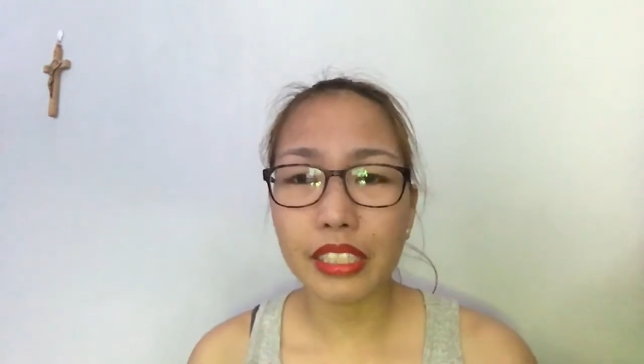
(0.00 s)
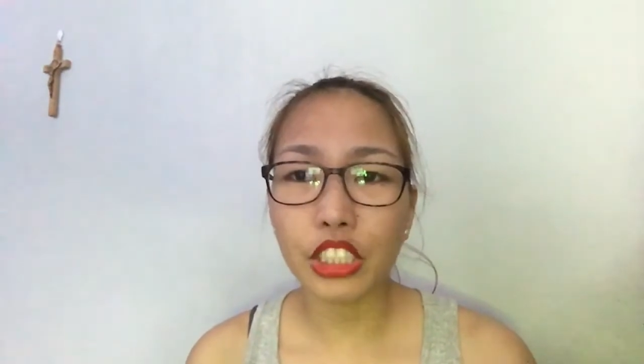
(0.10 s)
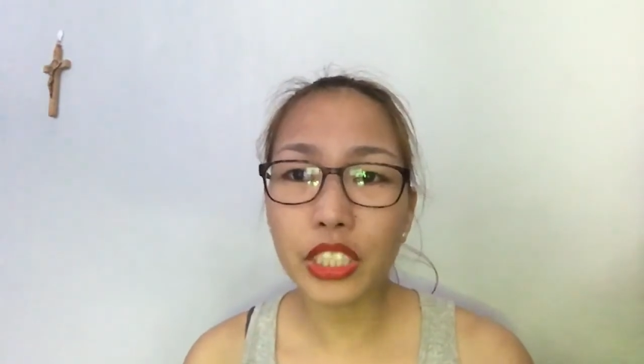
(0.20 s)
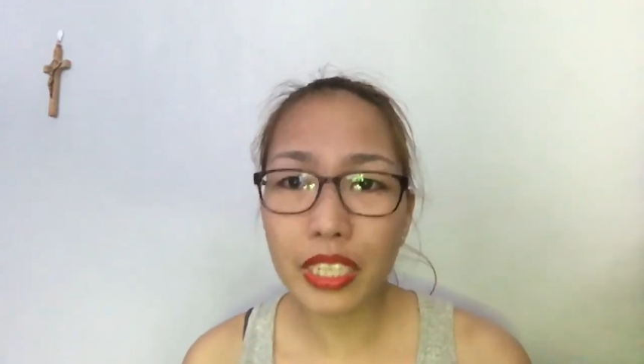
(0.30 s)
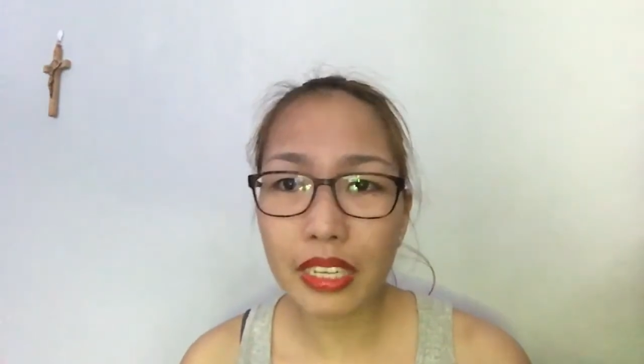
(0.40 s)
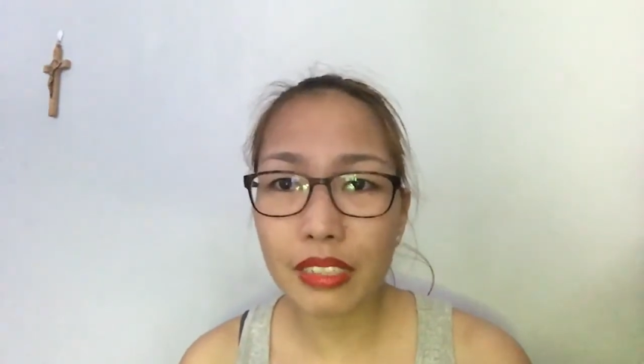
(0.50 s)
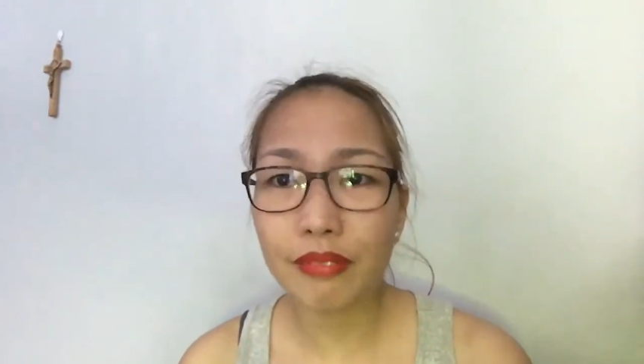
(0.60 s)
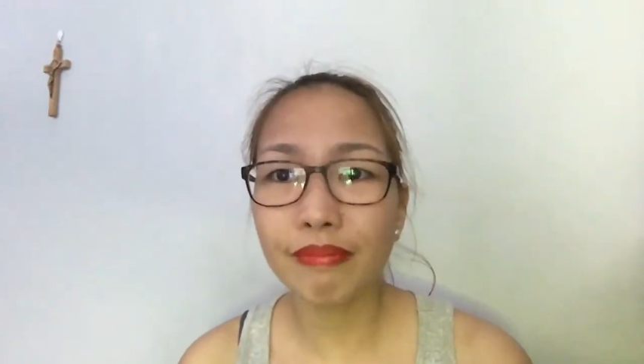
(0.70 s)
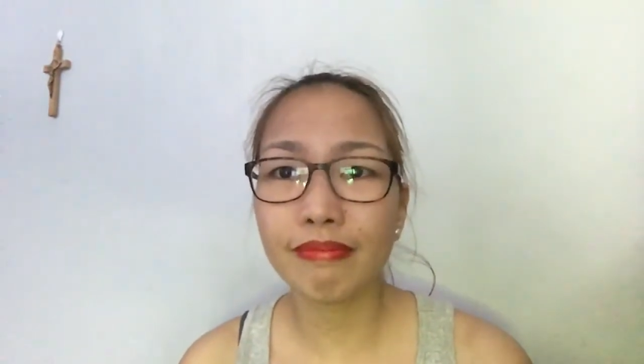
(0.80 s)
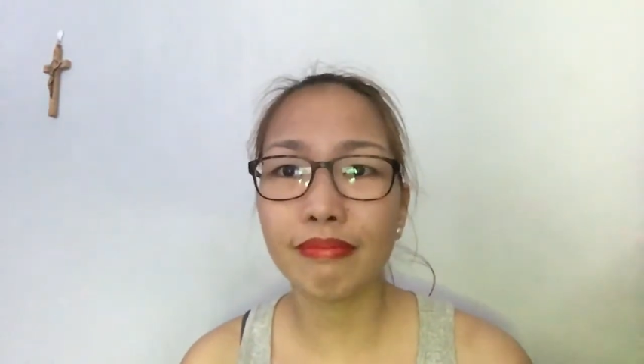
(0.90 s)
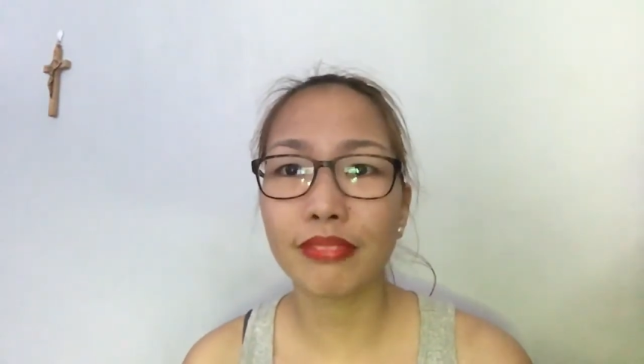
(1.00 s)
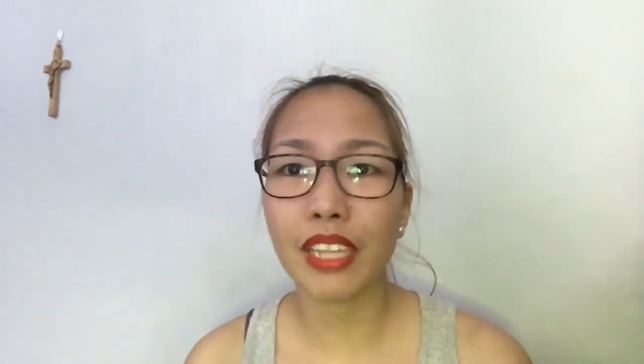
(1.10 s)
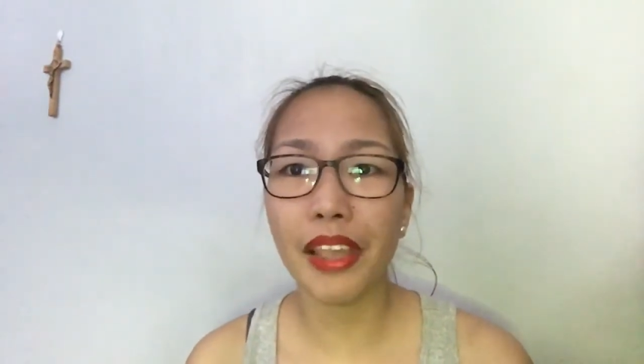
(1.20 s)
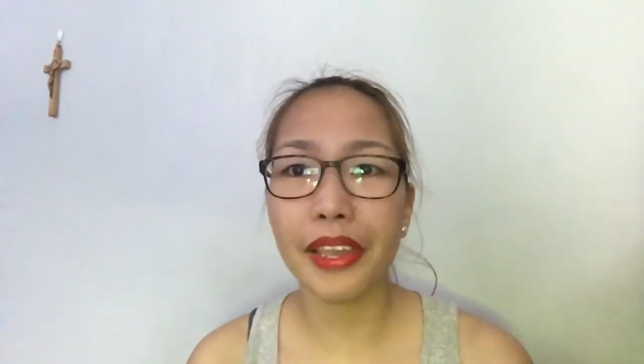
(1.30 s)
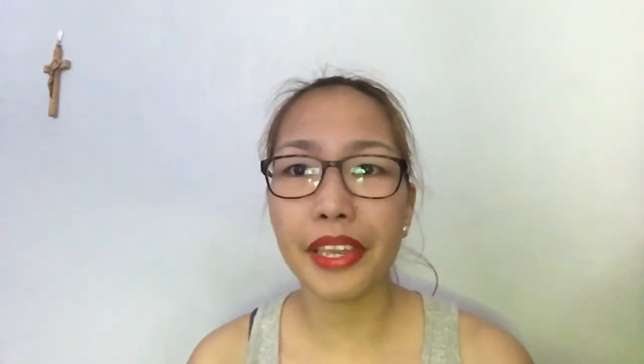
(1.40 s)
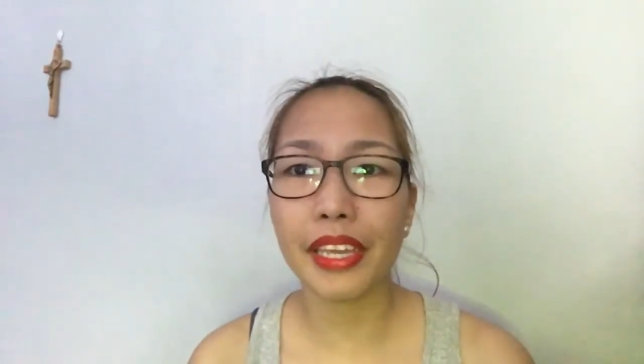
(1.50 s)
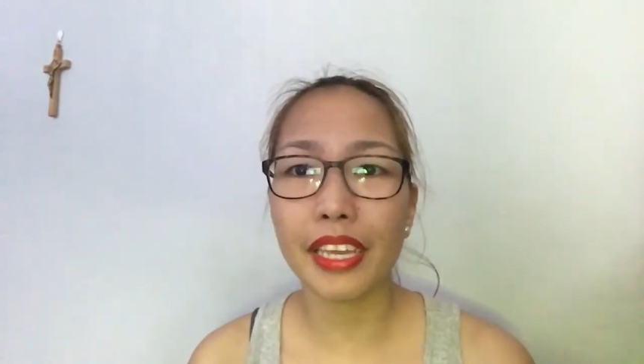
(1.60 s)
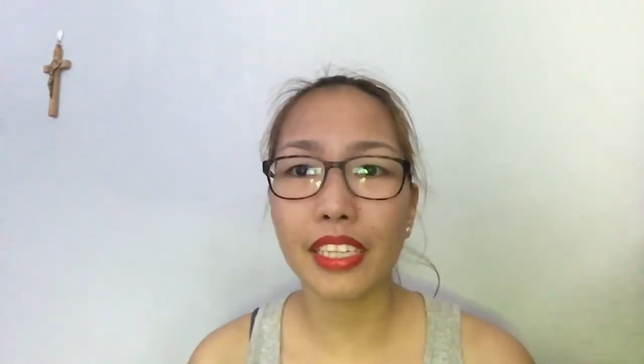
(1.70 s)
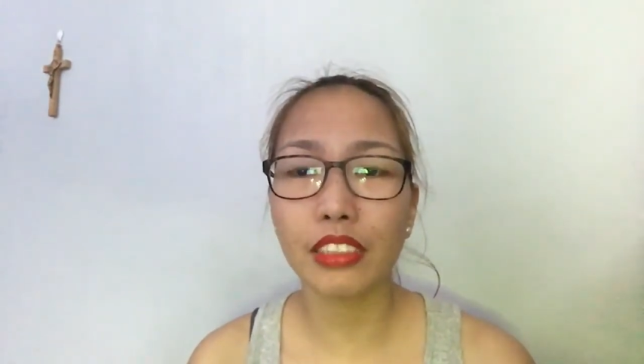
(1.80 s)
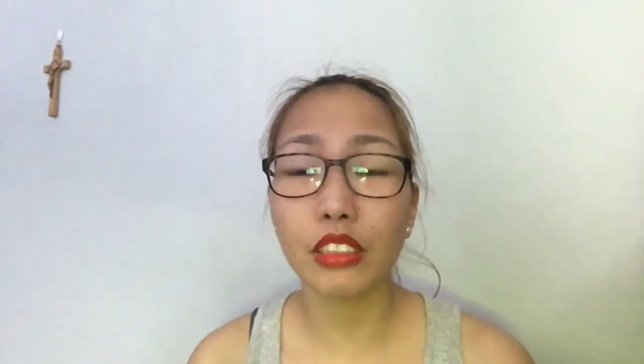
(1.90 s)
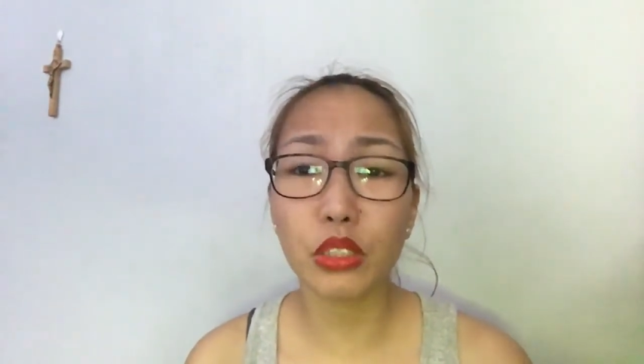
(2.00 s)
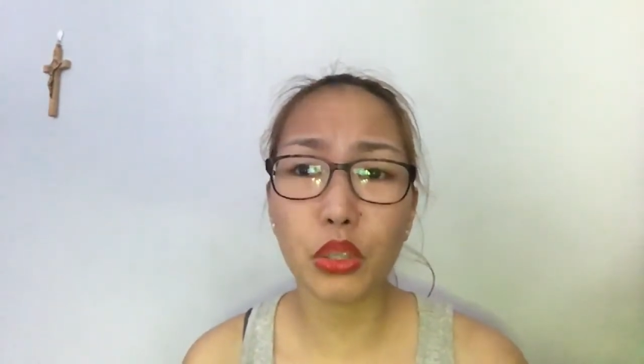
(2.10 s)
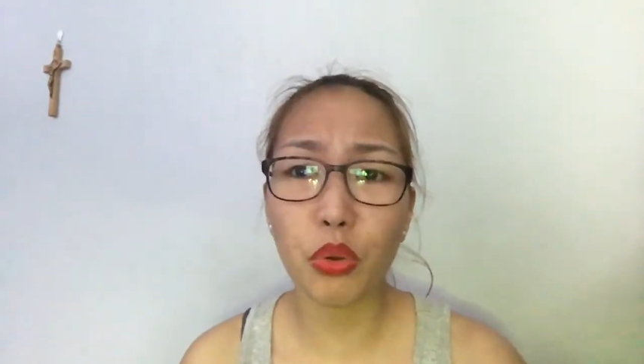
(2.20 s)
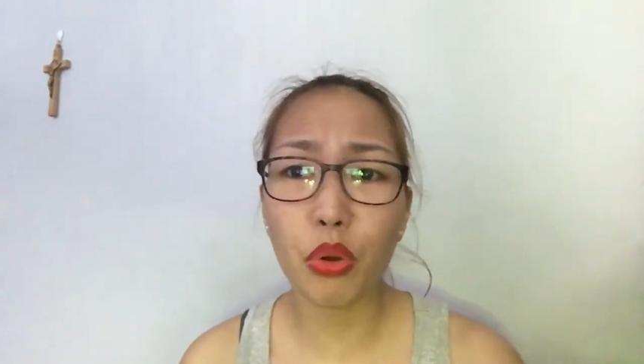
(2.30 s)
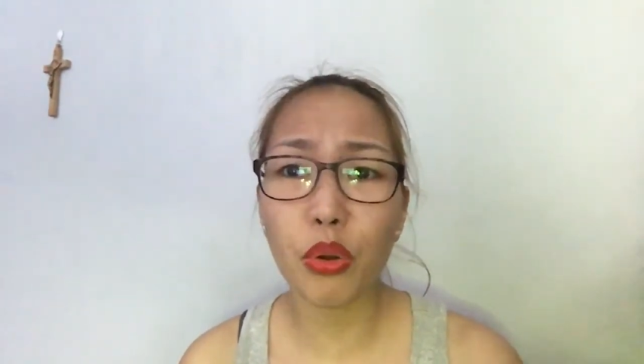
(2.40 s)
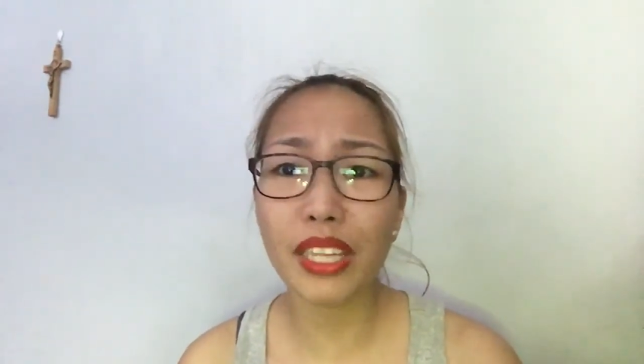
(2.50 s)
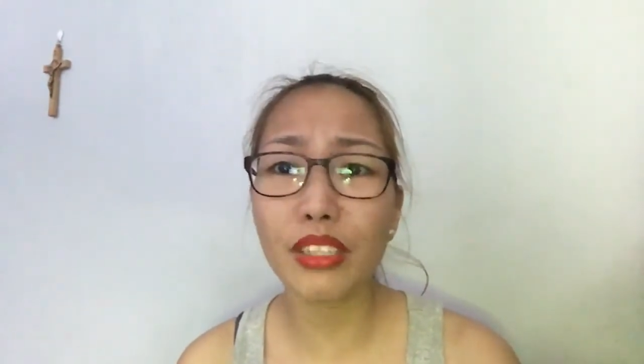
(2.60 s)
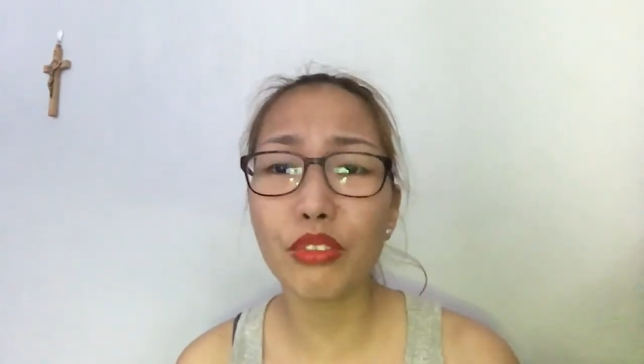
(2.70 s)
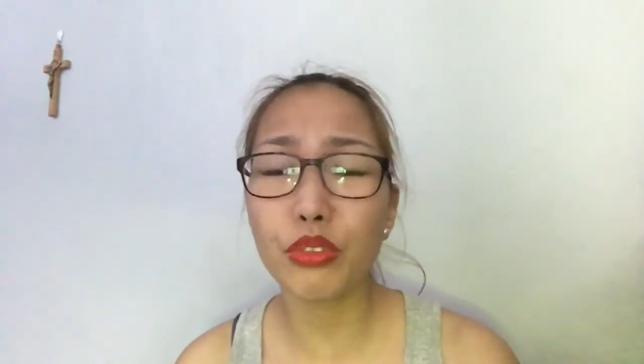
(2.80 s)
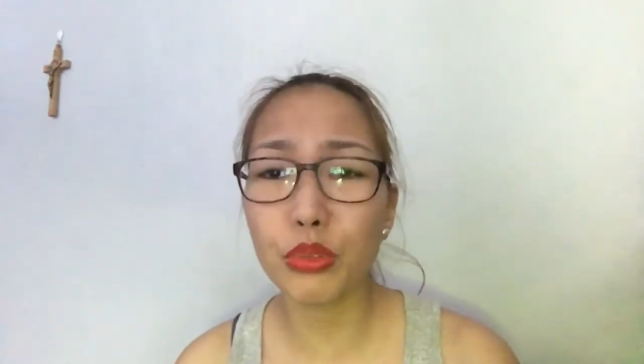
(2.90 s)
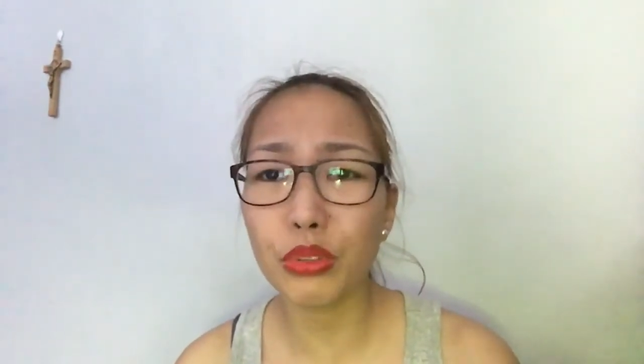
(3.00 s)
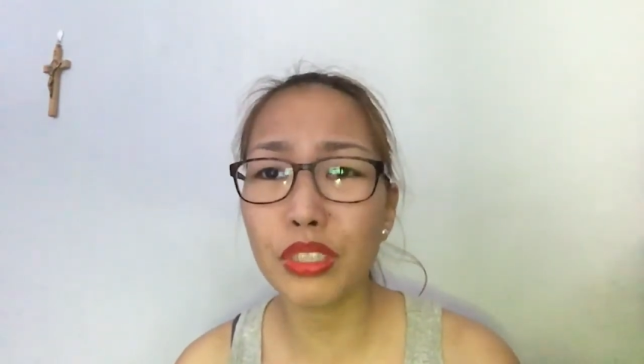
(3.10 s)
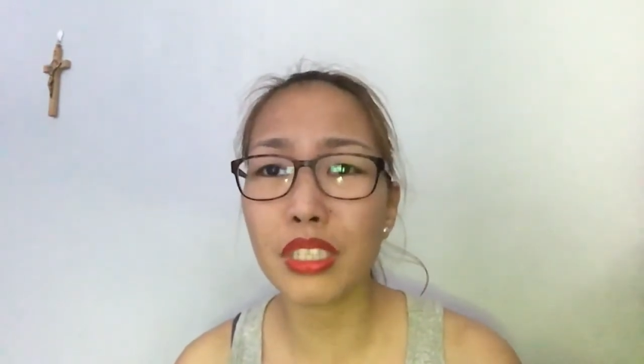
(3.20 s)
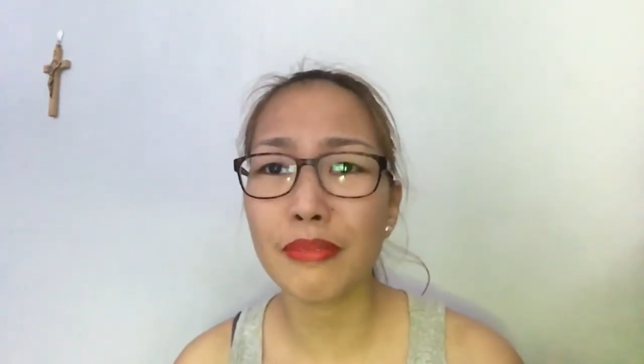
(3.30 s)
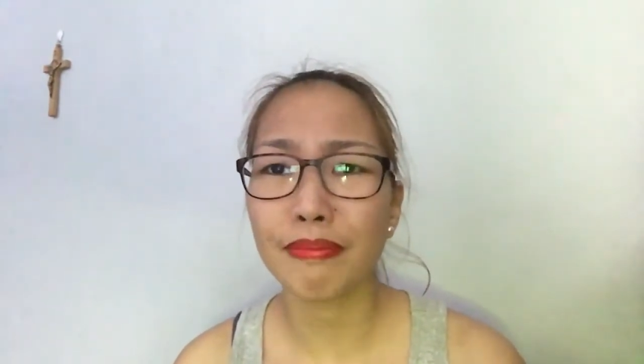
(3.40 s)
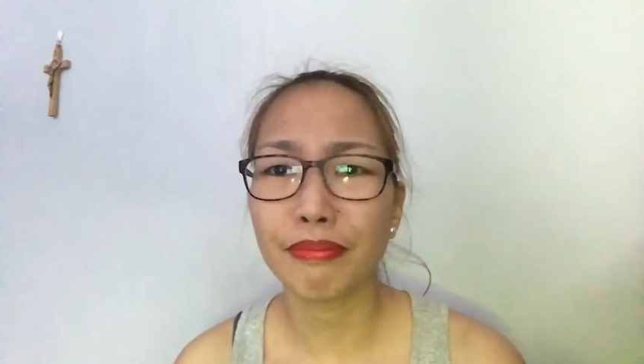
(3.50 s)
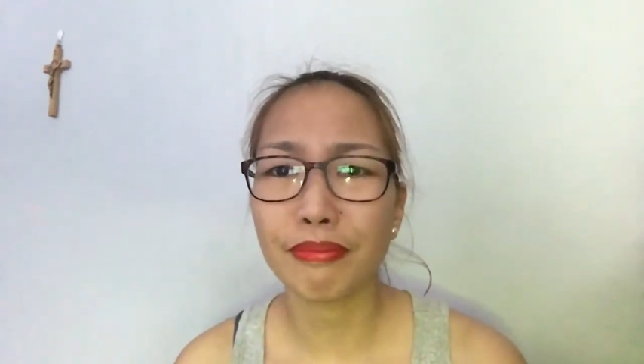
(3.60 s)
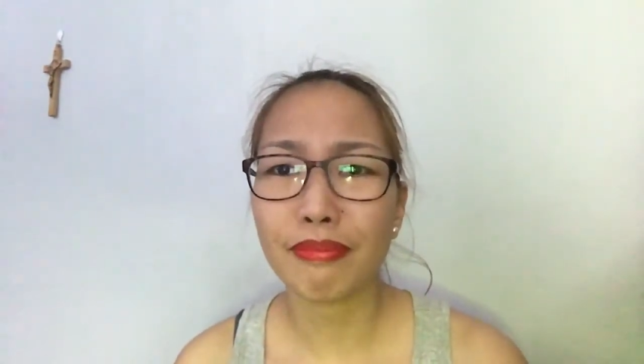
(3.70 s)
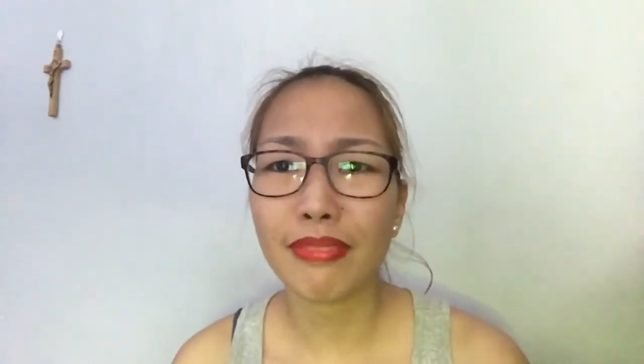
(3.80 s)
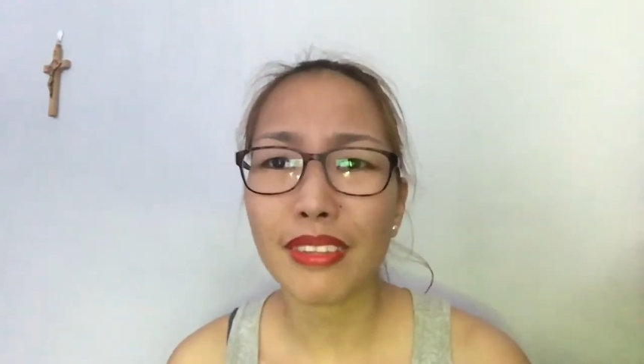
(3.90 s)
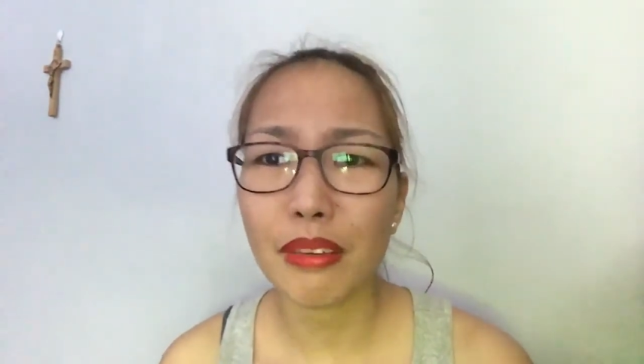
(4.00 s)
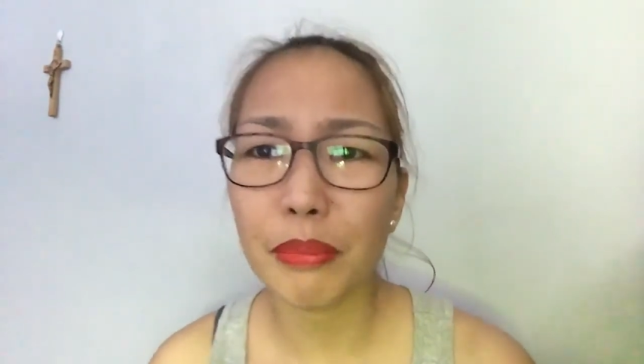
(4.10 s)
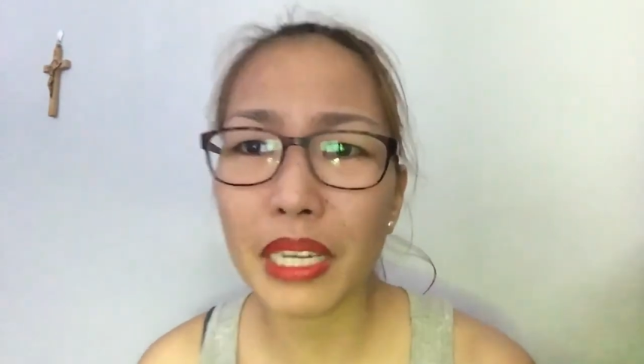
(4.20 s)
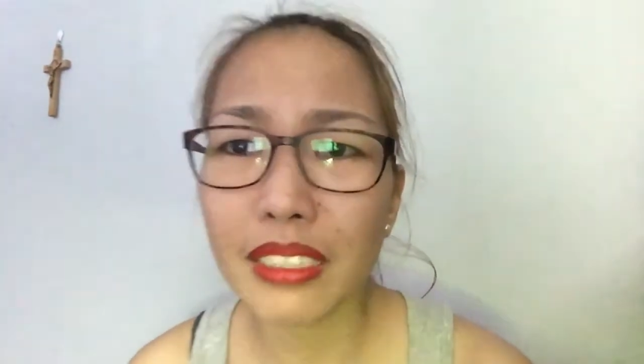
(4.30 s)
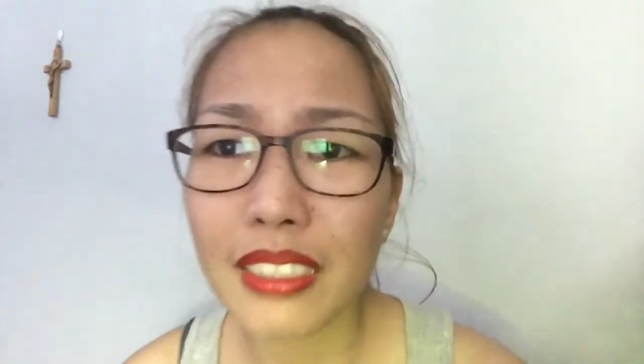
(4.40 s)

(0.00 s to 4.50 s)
chicken, and so oily foods, but